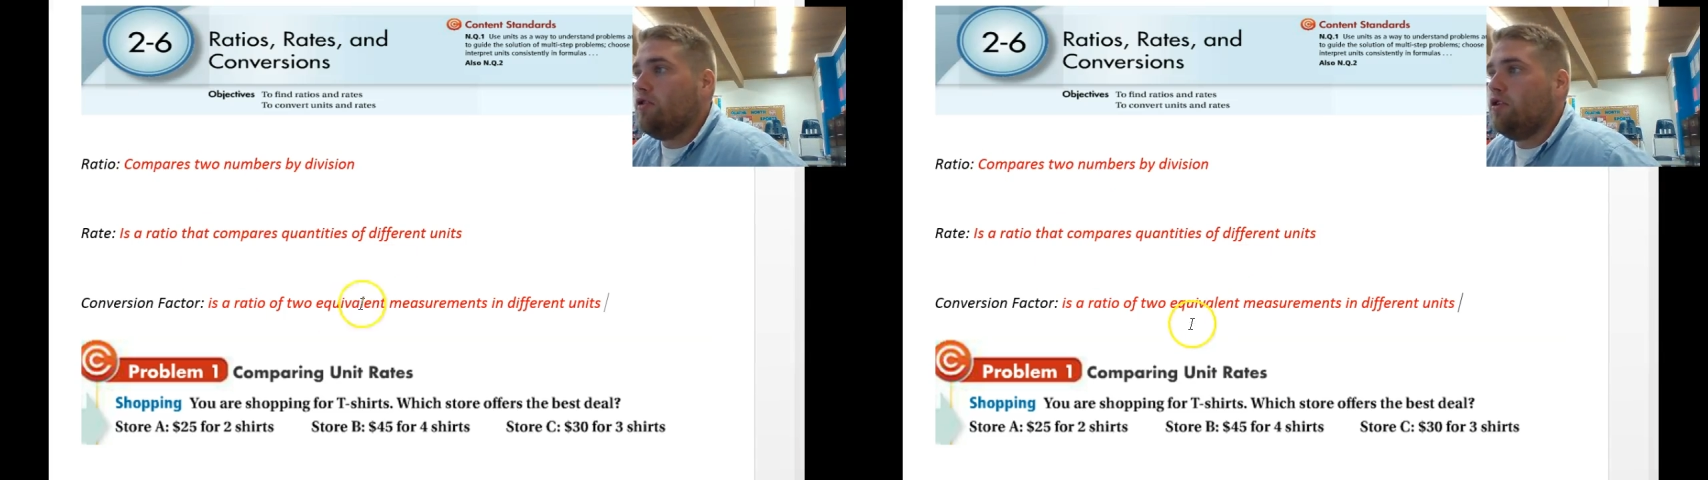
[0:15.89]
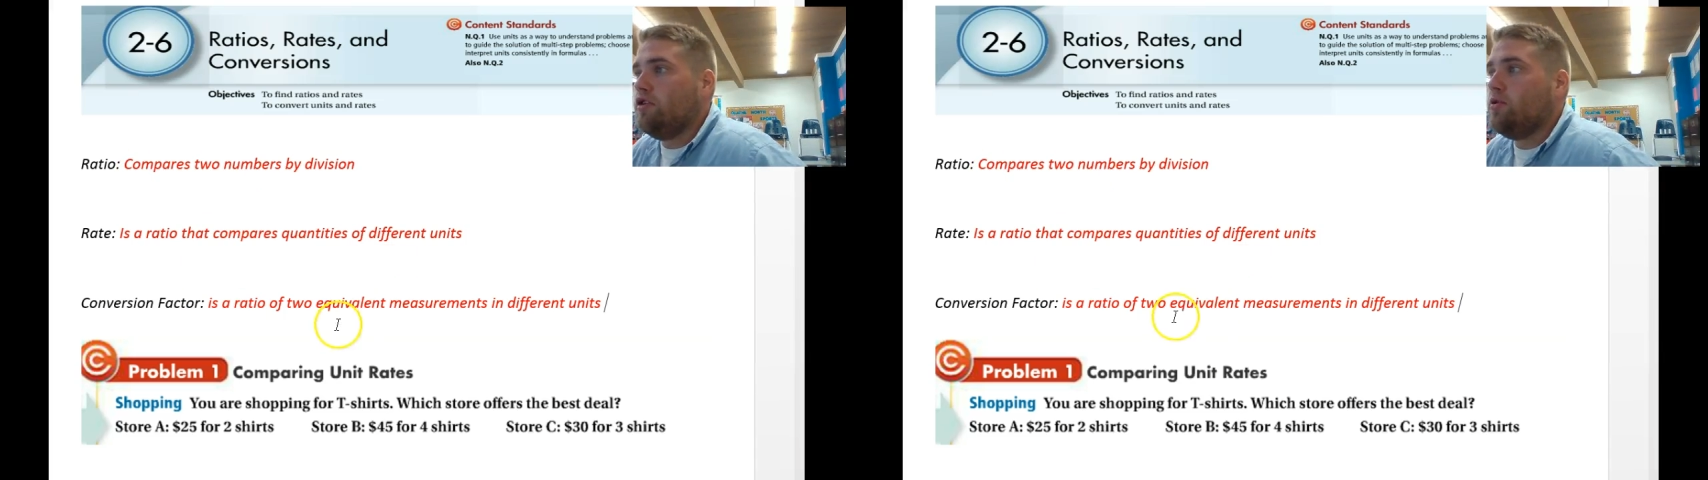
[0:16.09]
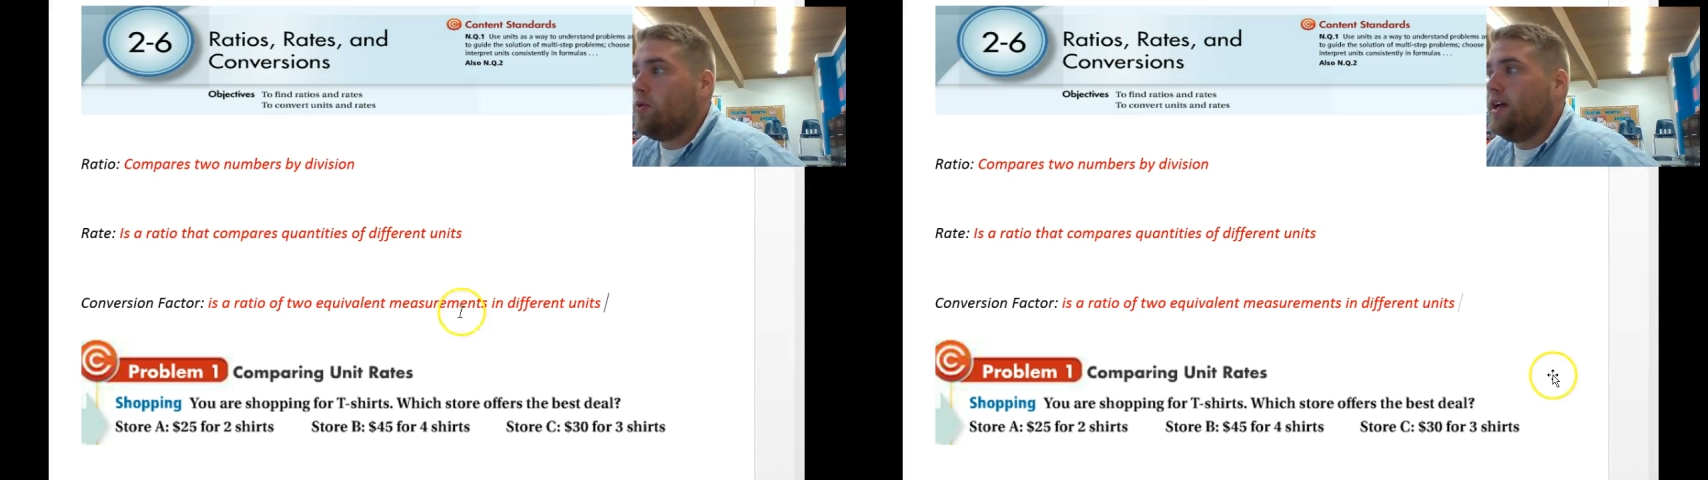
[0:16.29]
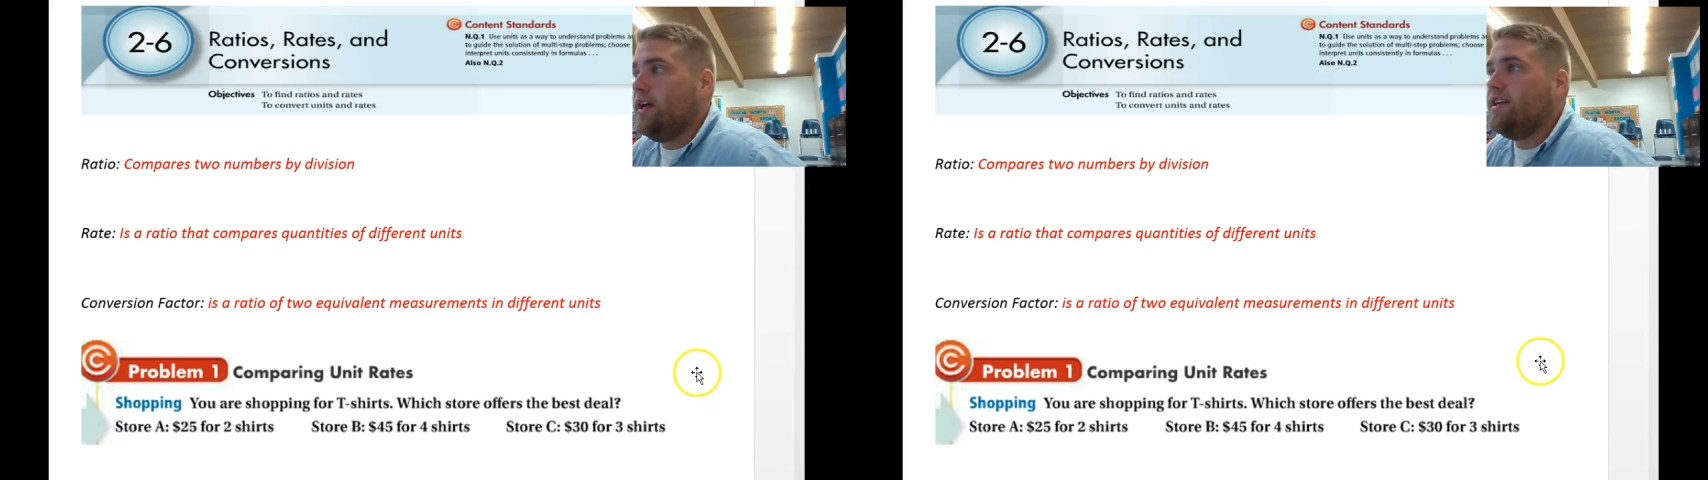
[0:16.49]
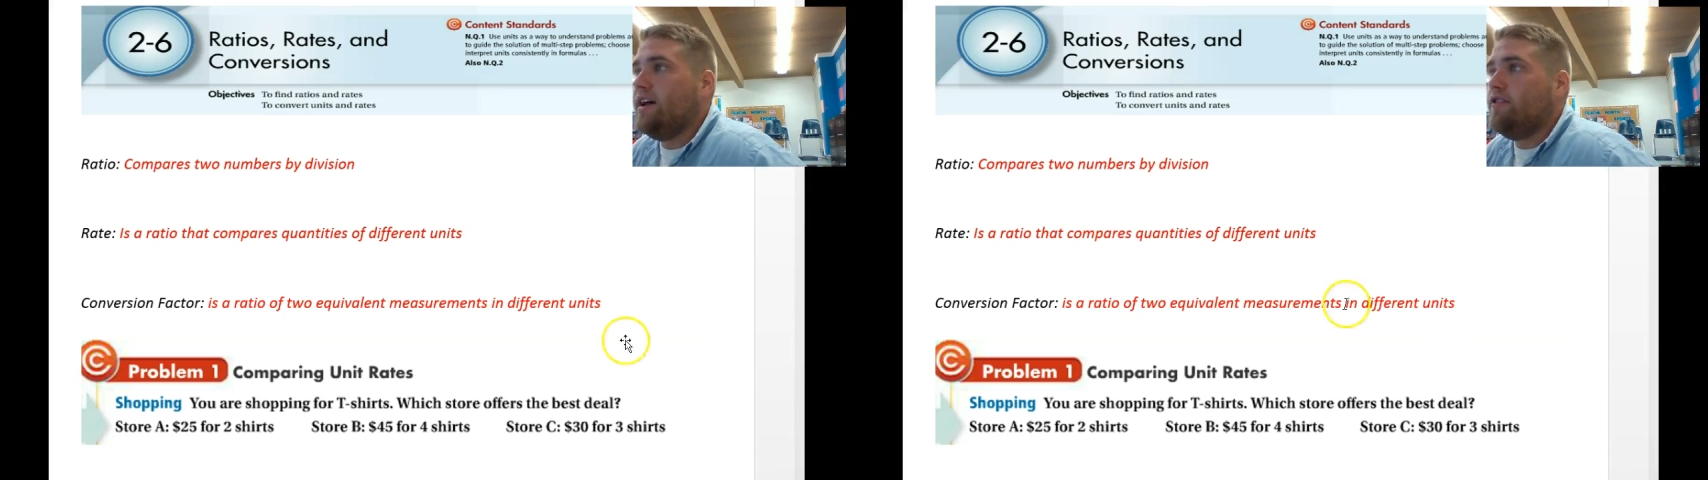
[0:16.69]
the
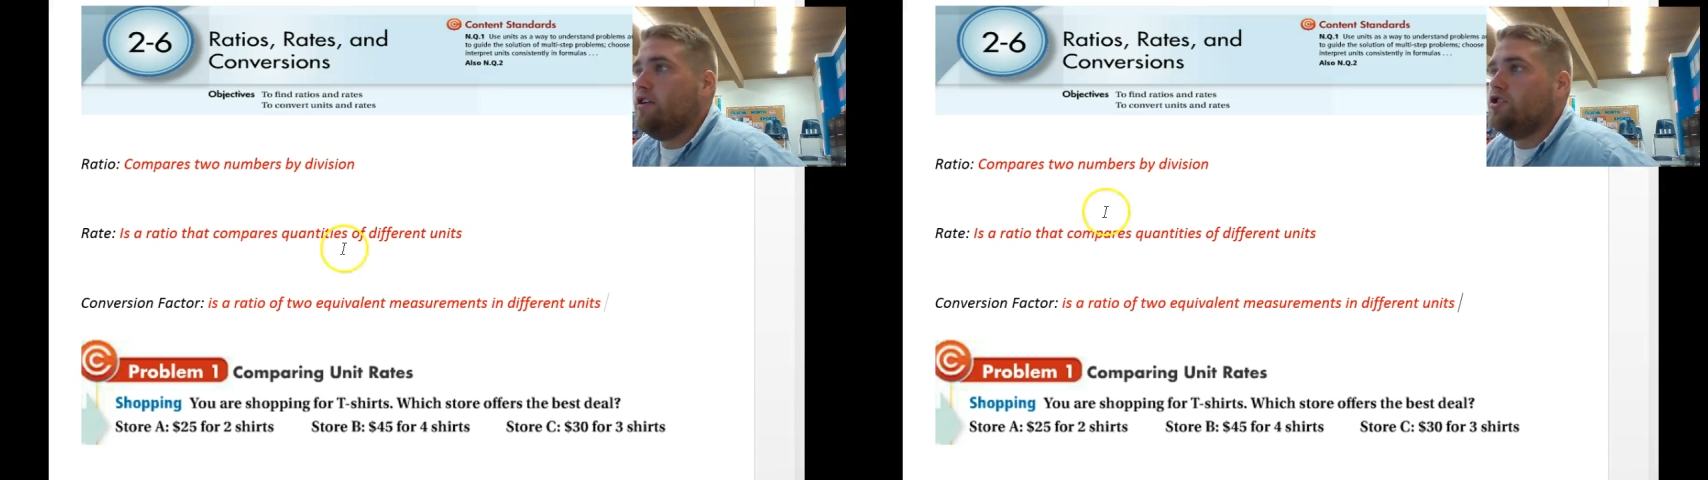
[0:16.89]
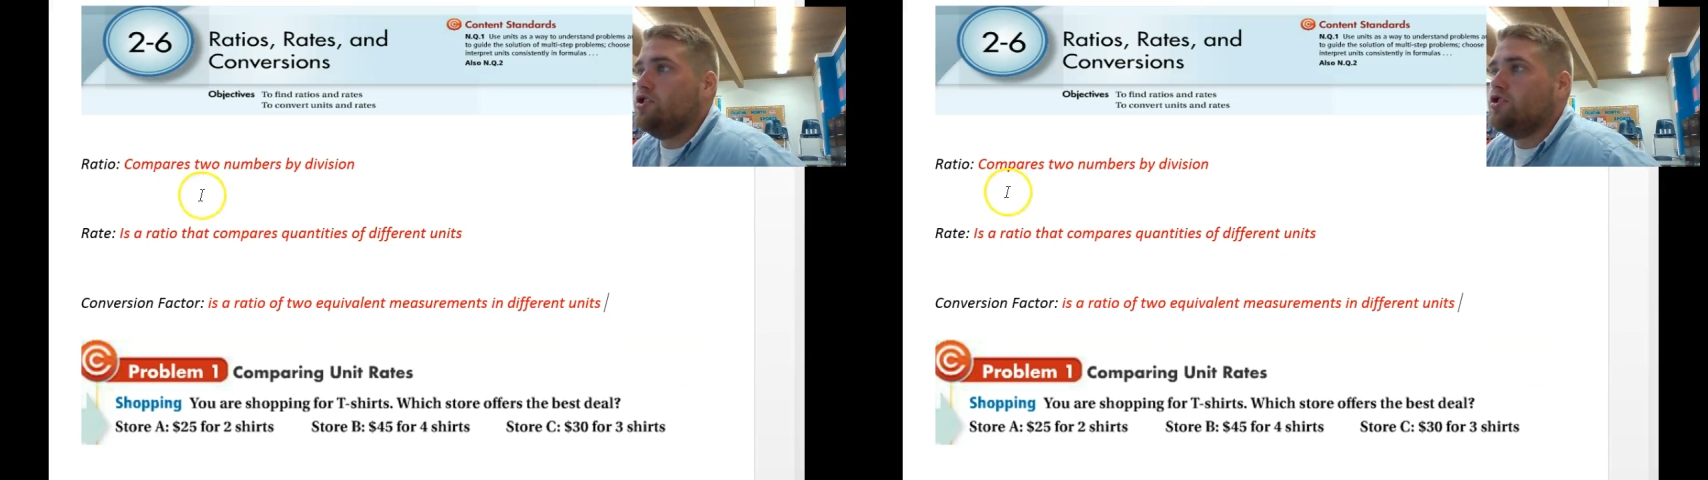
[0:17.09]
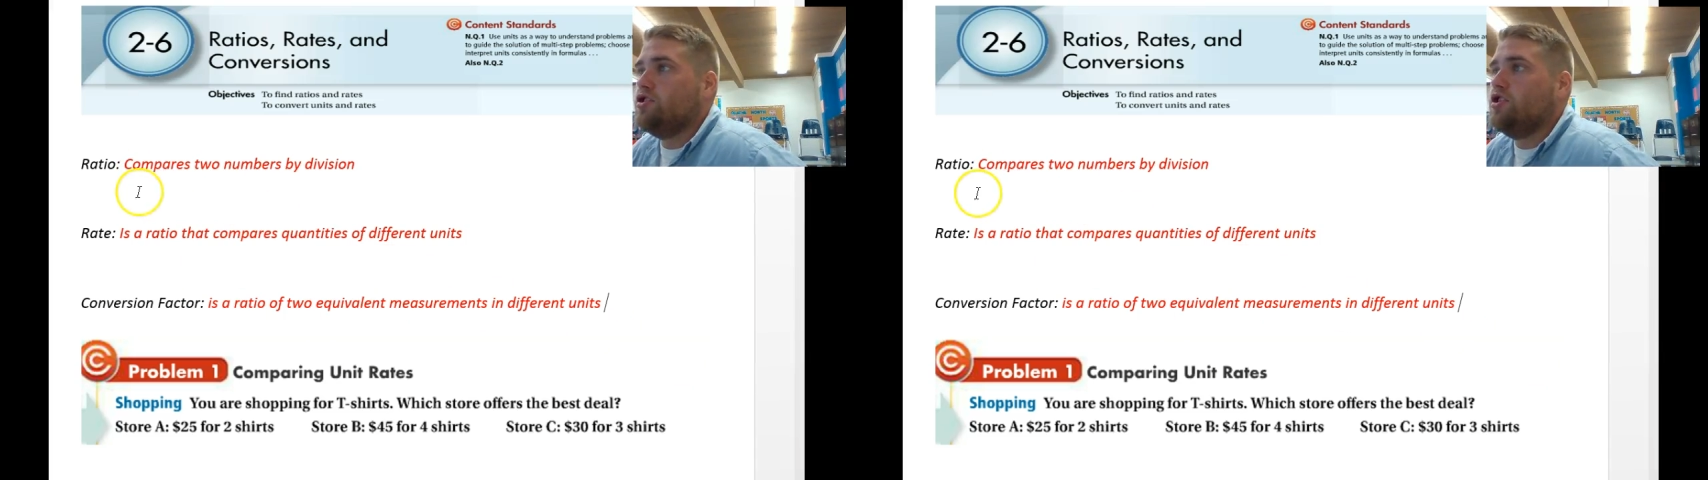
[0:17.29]
three definitions.